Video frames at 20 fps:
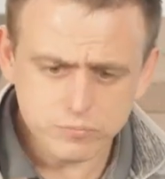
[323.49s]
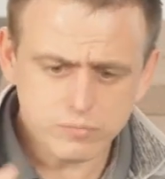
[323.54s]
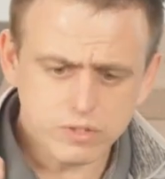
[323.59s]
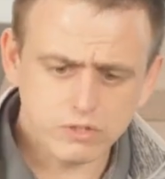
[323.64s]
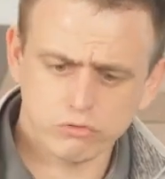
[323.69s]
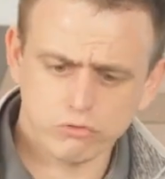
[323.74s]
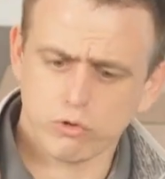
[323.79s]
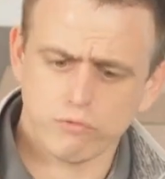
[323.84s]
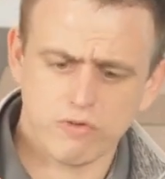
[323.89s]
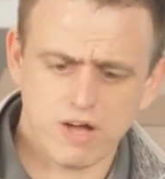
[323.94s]

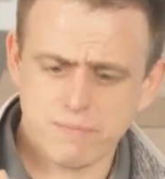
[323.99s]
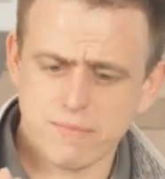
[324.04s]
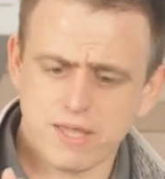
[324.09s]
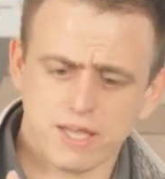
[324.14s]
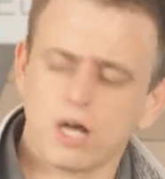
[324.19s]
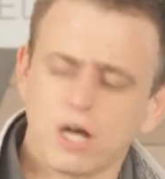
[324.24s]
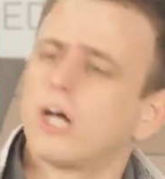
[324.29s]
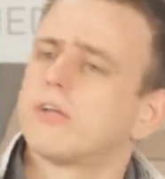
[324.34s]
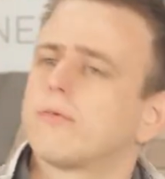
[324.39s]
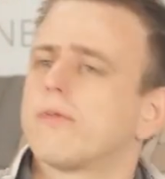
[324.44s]
So if I make
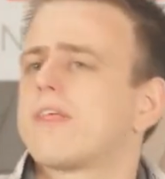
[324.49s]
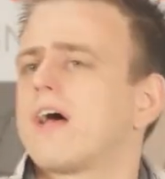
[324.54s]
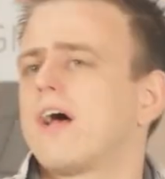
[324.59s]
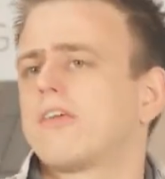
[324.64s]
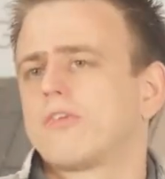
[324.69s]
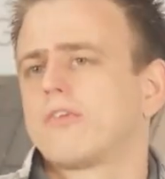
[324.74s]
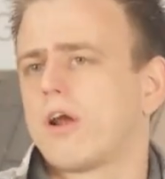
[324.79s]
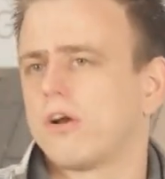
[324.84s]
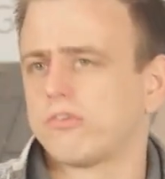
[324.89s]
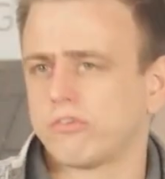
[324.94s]

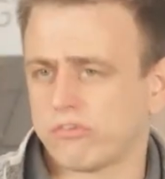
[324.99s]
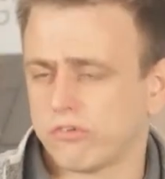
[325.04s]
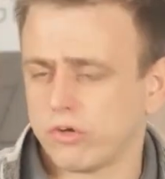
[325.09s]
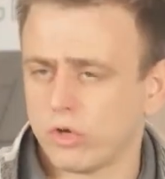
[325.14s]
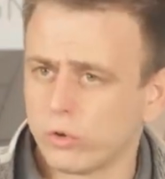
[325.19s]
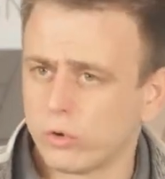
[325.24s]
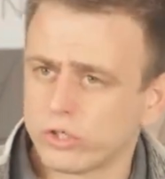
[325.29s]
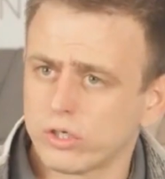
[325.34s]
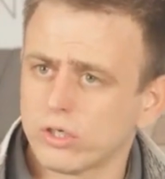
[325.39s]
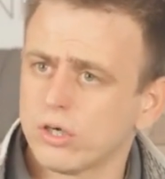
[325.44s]
$100,000 as an
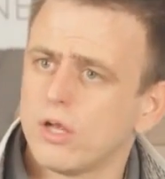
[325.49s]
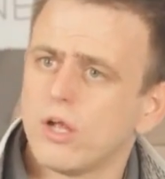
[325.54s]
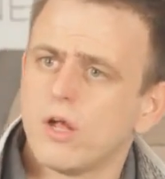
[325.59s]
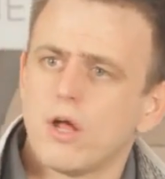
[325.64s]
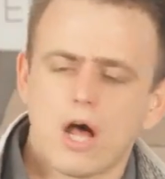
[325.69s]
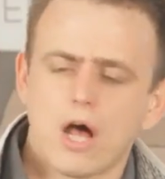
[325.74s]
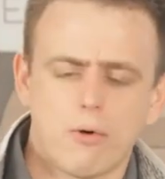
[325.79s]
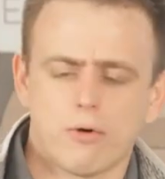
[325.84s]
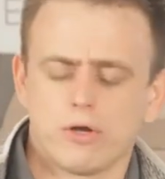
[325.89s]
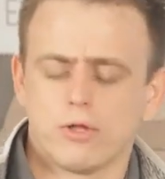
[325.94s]
owner,
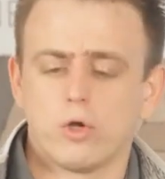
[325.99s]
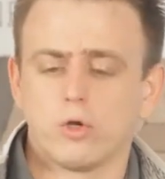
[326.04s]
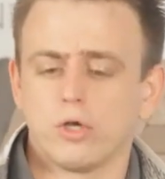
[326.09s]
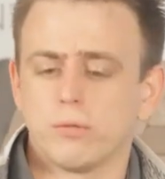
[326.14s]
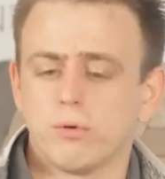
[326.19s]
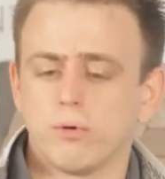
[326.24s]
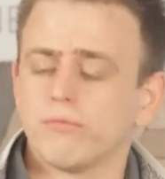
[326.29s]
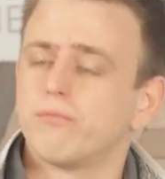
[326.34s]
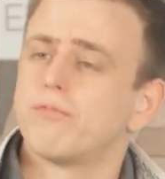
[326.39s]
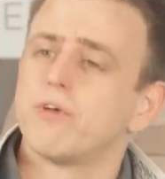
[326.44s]
I want to only
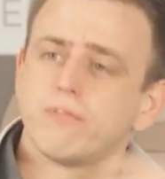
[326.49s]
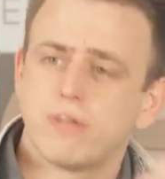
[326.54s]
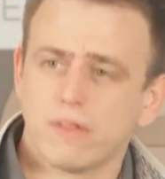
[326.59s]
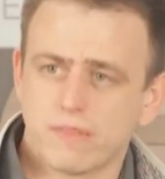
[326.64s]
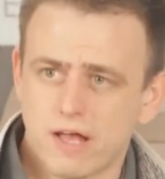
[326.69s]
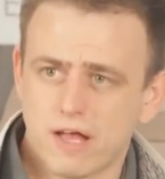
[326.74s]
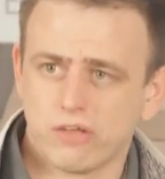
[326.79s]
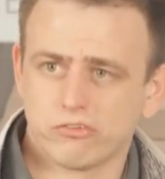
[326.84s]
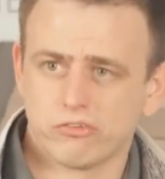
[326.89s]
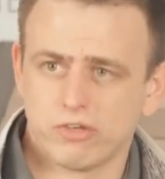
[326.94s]
put
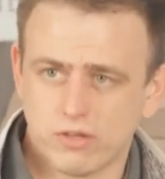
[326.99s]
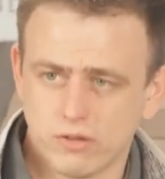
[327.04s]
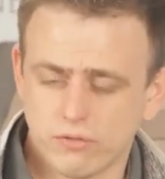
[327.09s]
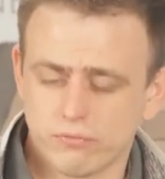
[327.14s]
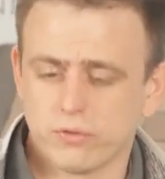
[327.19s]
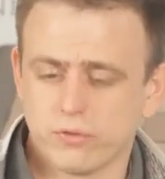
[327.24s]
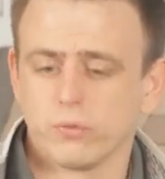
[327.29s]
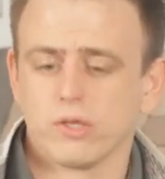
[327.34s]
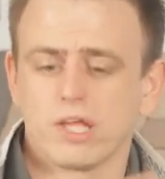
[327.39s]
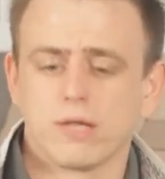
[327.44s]
$50,000 into the
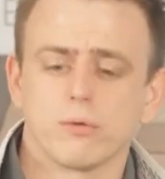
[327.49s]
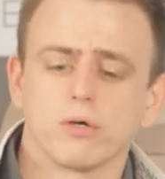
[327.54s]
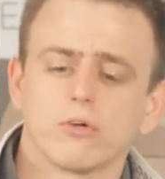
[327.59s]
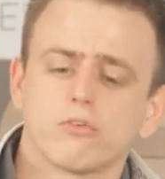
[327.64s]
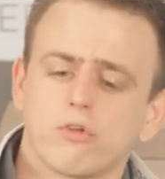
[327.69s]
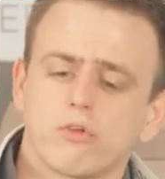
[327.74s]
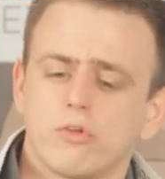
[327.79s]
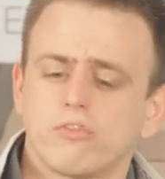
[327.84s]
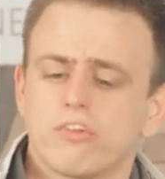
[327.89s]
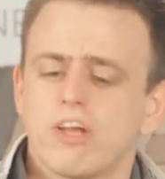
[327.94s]
field labor.
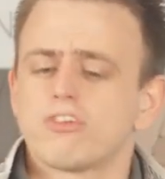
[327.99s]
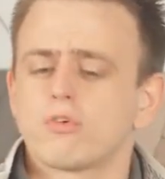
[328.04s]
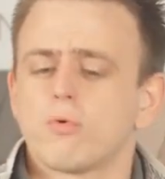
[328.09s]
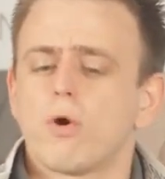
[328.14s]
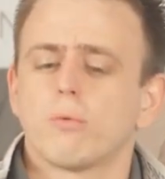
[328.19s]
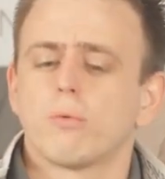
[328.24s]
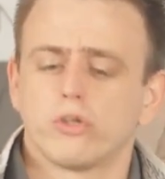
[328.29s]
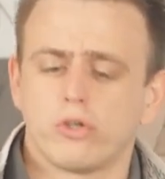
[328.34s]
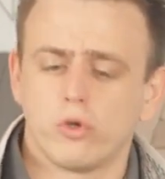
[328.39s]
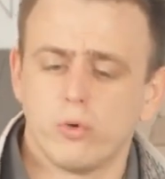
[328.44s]
So essentially
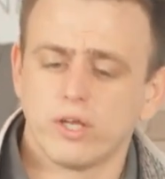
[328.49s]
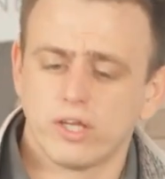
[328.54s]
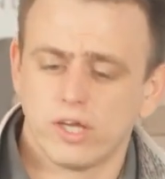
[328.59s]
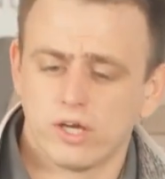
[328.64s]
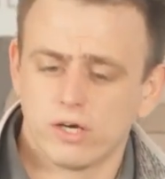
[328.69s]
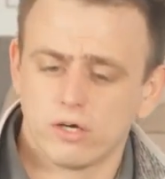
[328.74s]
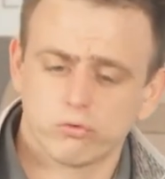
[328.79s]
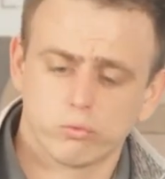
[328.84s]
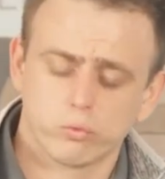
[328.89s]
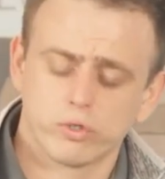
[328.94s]
what we're doing
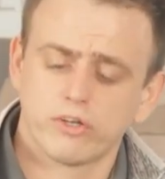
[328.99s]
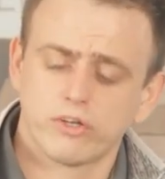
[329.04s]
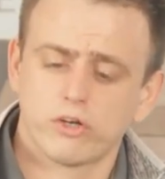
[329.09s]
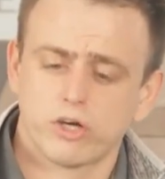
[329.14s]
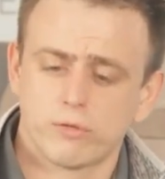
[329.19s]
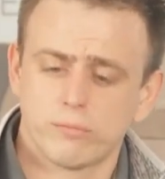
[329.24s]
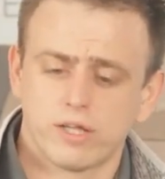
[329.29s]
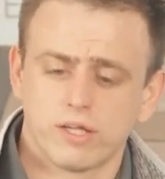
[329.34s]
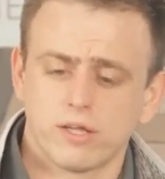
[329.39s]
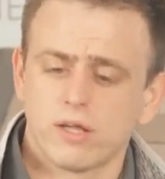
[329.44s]
here is we're
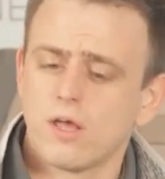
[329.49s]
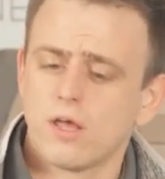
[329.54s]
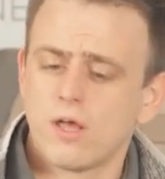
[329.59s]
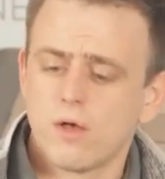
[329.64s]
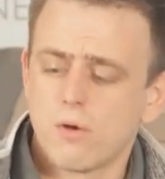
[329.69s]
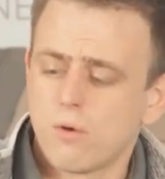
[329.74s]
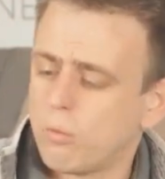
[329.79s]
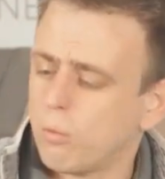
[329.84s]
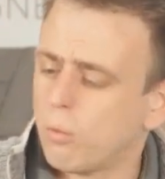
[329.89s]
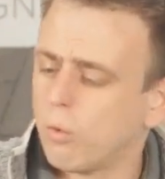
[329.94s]
determining,
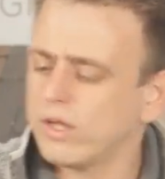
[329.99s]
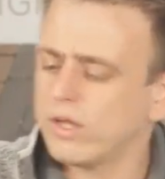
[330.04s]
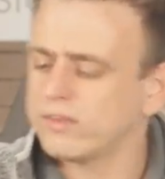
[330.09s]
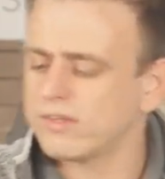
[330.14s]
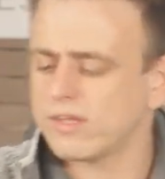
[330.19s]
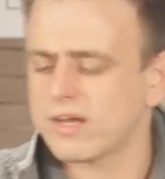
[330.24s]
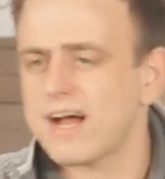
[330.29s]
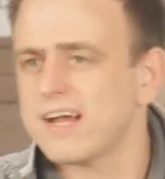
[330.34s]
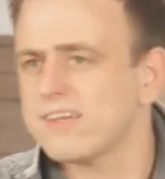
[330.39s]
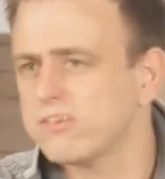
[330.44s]
what
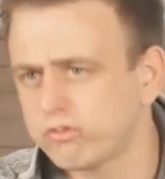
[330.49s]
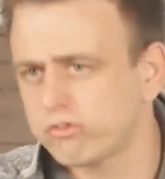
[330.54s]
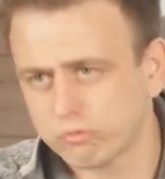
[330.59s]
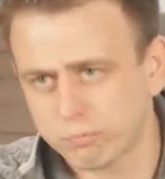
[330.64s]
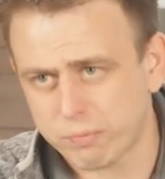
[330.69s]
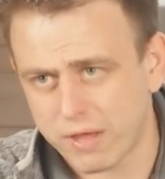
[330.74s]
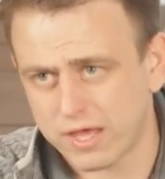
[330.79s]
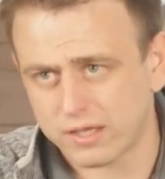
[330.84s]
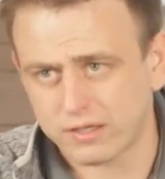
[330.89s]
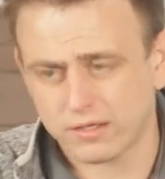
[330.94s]
did I
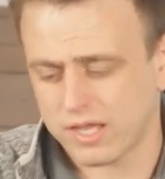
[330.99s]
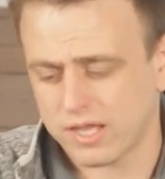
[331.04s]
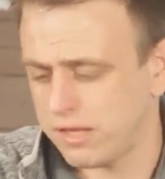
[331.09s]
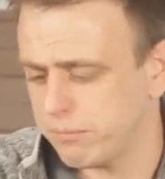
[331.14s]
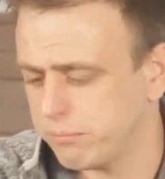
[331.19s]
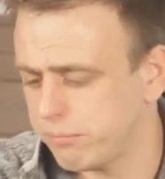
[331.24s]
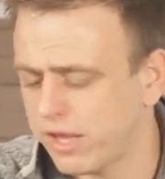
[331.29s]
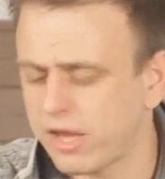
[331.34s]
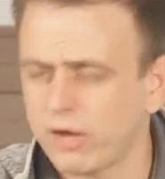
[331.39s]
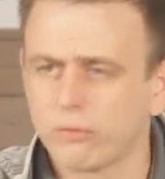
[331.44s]
spend in
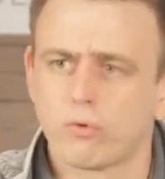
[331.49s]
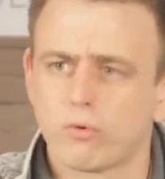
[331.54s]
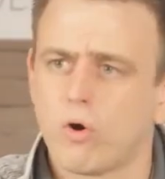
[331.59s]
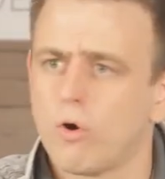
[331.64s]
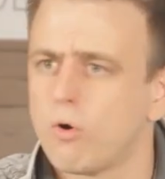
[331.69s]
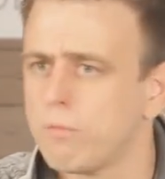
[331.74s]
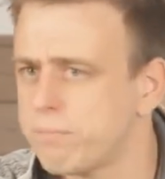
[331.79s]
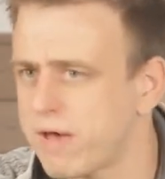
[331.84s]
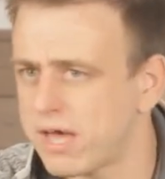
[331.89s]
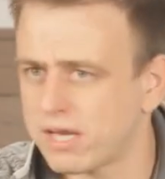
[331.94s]

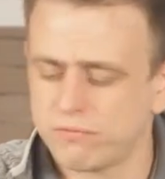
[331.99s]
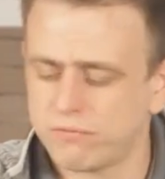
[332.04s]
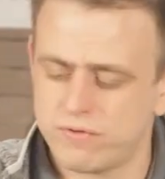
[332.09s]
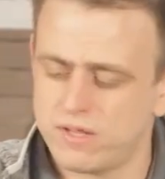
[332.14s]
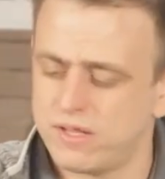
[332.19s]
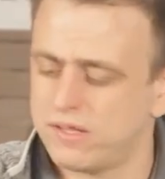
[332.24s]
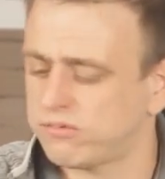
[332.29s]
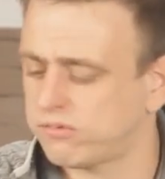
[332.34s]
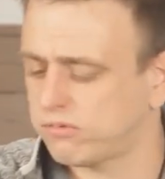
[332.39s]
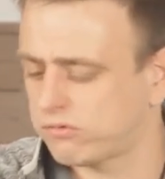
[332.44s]
payroll,
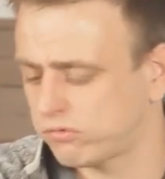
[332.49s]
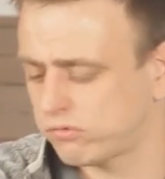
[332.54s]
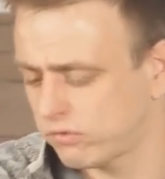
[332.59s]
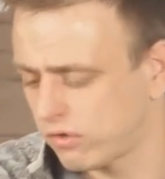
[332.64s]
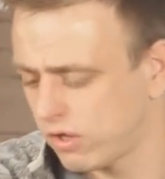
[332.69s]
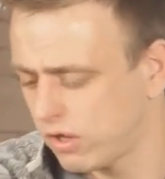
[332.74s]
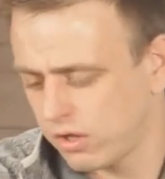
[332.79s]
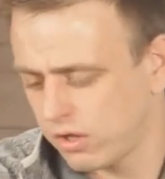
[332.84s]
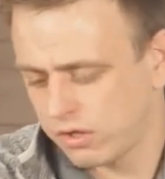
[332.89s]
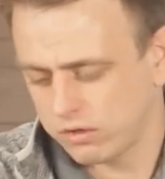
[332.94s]
benefits,
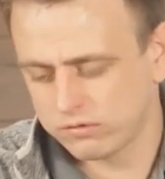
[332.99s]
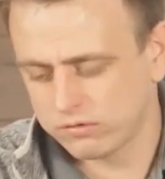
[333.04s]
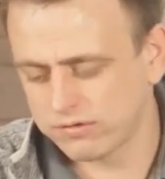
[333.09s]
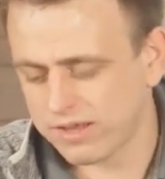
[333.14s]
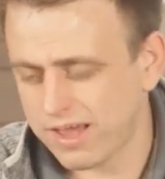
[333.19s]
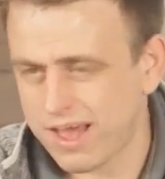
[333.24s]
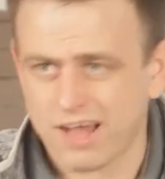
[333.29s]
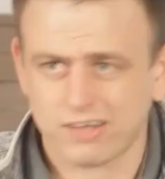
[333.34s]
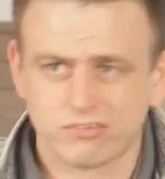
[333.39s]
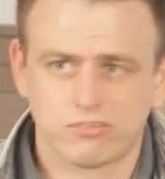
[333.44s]

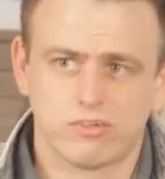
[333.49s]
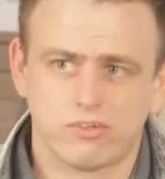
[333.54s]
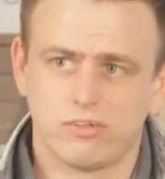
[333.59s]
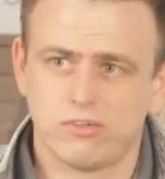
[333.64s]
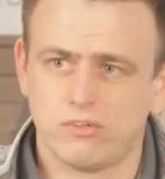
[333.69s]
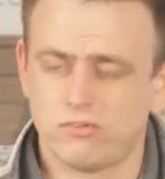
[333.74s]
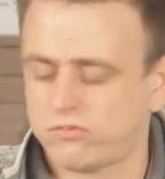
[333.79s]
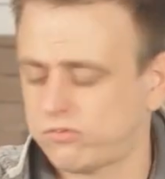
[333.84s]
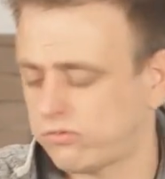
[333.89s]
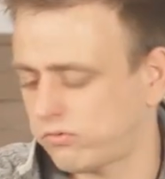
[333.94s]

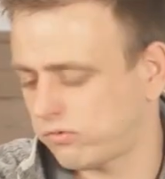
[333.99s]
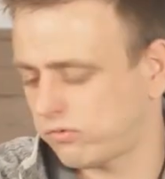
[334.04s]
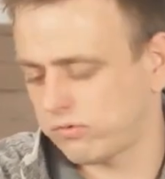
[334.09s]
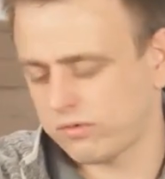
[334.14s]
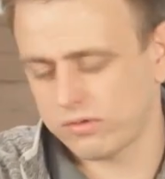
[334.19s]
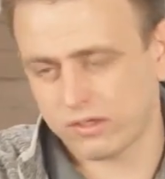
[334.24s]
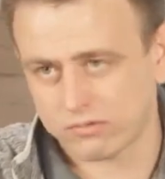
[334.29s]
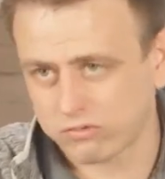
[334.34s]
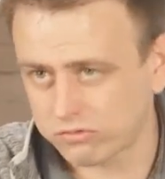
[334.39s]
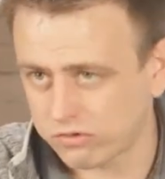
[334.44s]
taxes,
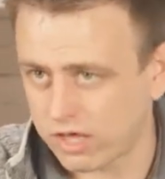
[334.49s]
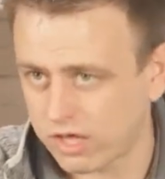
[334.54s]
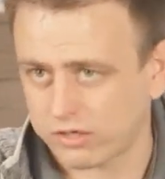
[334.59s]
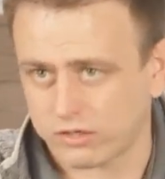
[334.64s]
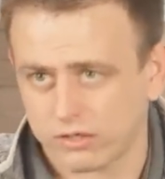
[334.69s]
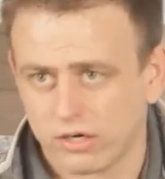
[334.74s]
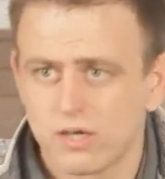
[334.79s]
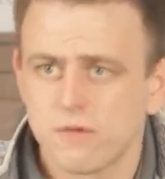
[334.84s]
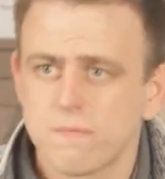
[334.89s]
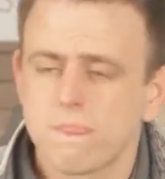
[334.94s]

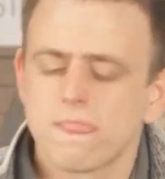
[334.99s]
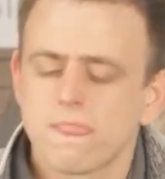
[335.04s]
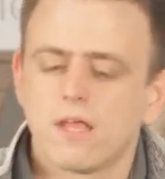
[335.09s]
etc.,